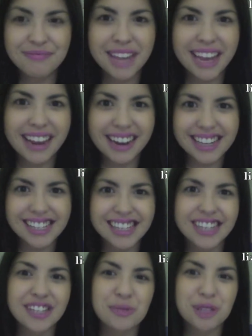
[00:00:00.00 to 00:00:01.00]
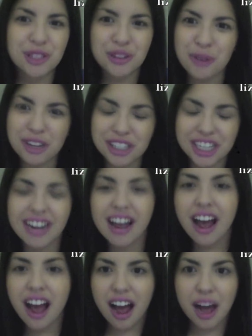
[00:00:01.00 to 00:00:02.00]
Hey guys, thanks so much for watching.
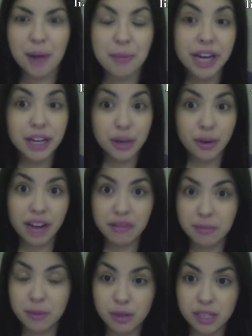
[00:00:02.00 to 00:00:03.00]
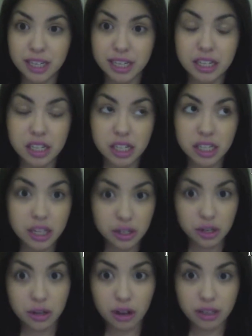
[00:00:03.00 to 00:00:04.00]
Um, I know I haven't posted in
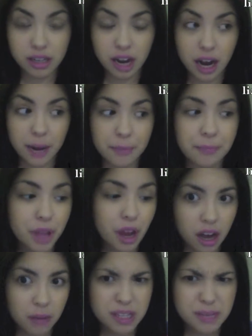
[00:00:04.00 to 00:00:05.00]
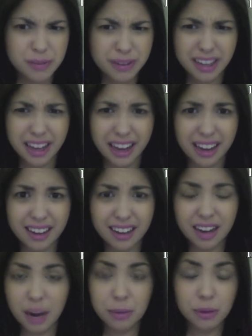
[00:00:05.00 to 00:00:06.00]
such a long time. It's been like
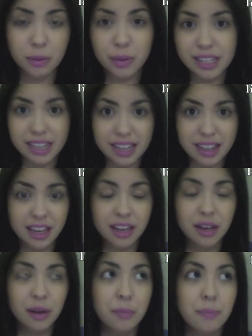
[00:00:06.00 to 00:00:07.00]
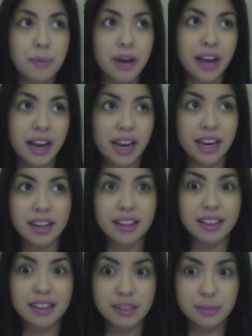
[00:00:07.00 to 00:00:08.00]
a couple of weeks I think, but
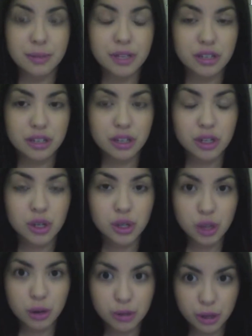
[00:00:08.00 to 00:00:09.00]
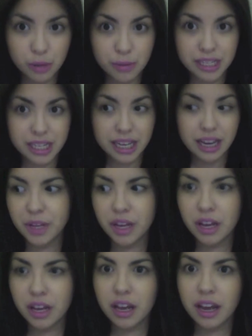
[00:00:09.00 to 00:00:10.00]
things have been so, so busy
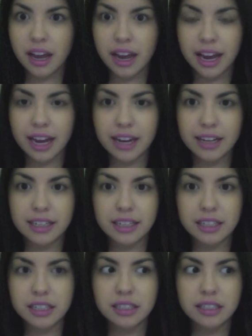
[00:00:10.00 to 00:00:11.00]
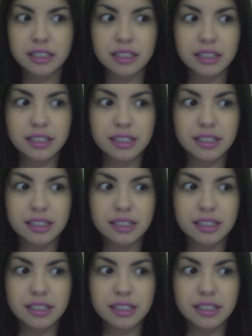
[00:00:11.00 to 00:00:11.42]
and